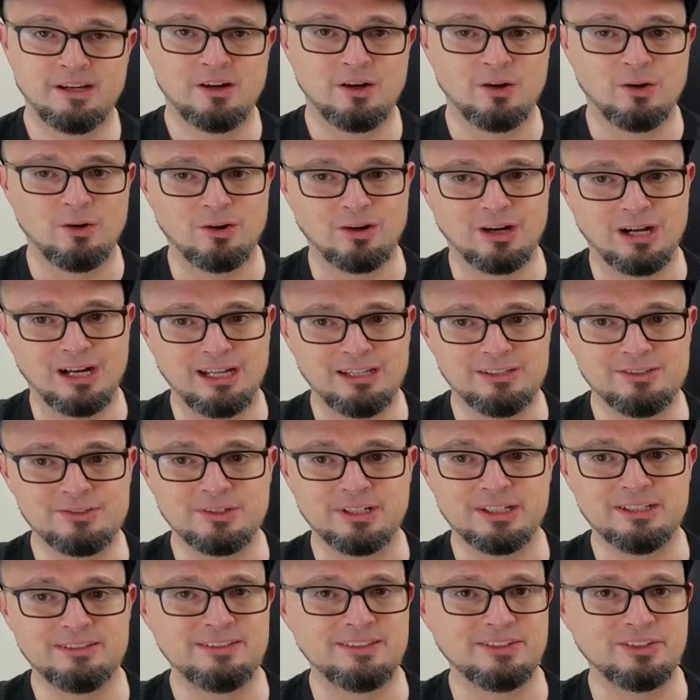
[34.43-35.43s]
or
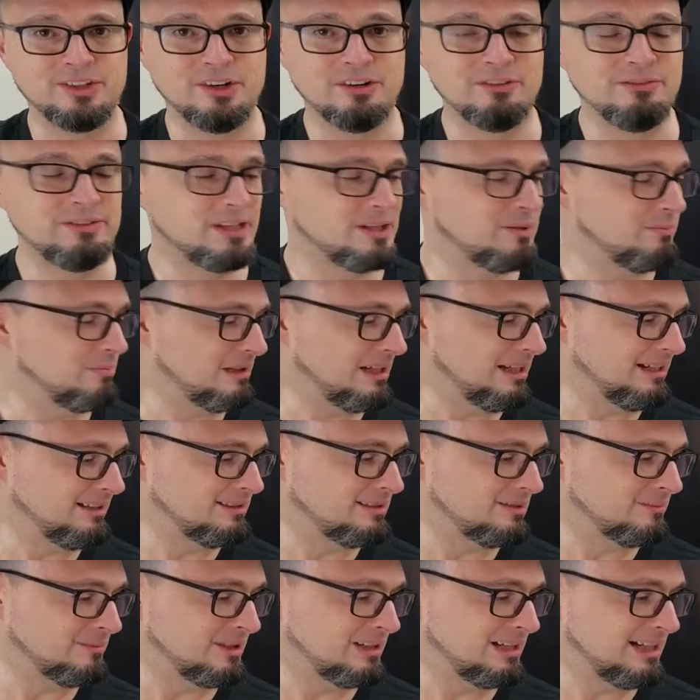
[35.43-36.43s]
Andrés Segovia playing
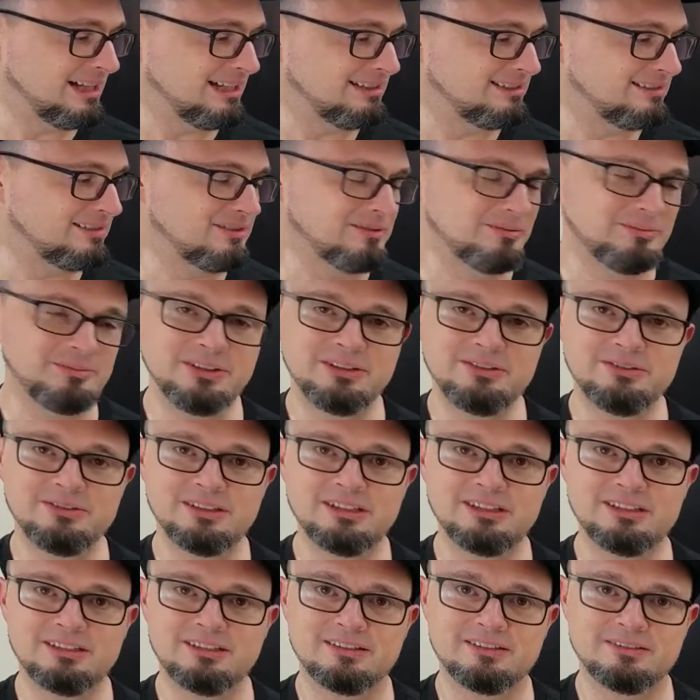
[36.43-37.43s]
some classical
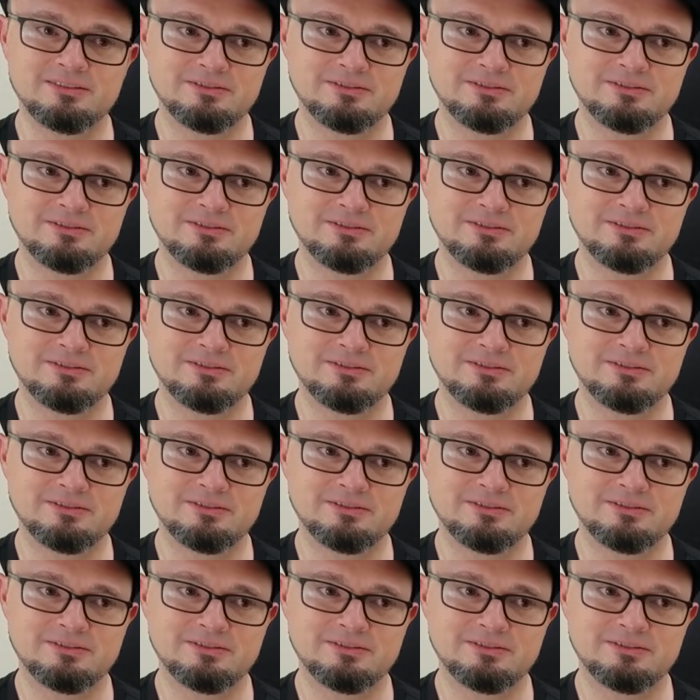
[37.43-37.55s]
music,